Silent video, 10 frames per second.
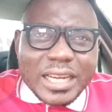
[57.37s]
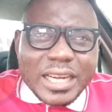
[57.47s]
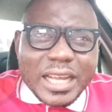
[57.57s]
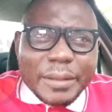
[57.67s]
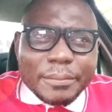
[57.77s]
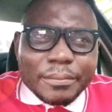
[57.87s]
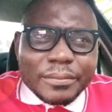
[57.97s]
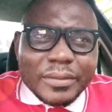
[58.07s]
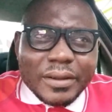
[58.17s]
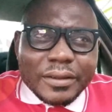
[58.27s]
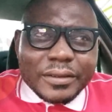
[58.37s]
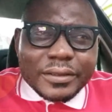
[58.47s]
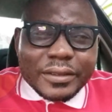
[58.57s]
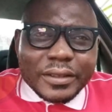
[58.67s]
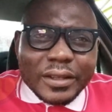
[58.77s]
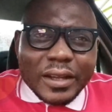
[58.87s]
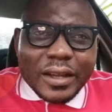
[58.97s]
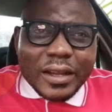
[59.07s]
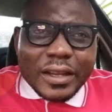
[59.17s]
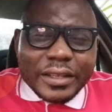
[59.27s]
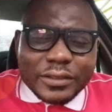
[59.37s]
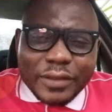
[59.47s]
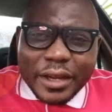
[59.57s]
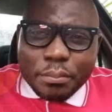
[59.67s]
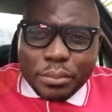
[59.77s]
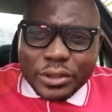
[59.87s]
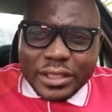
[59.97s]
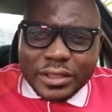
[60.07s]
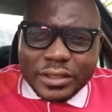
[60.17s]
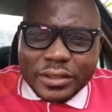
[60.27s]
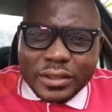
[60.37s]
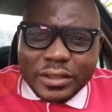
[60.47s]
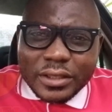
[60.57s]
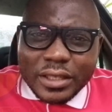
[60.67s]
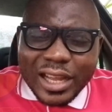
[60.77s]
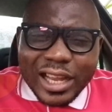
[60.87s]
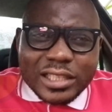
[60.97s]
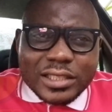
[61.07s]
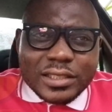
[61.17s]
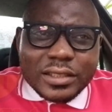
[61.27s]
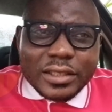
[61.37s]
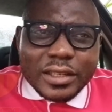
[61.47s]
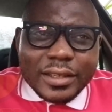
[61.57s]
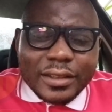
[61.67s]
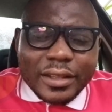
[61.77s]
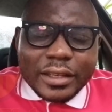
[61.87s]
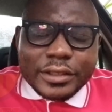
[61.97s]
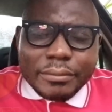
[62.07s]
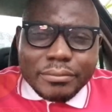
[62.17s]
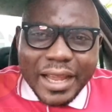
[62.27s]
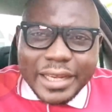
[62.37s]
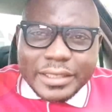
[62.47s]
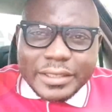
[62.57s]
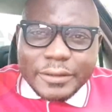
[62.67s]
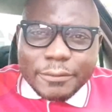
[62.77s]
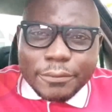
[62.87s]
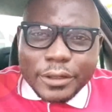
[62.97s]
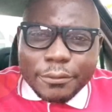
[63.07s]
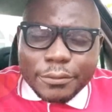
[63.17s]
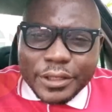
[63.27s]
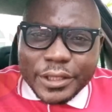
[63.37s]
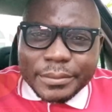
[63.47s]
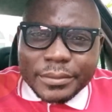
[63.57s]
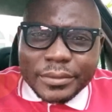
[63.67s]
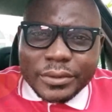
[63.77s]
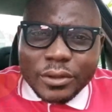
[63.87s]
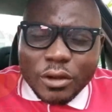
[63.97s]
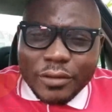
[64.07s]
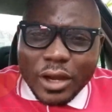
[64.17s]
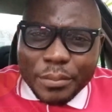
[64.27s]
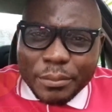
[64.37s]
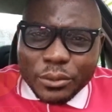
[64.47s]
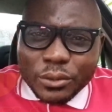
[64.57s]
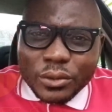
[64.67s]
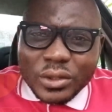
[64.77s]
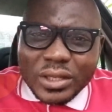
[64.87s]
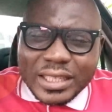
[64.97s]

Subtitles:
and it's very important as the demand for the freedom of our people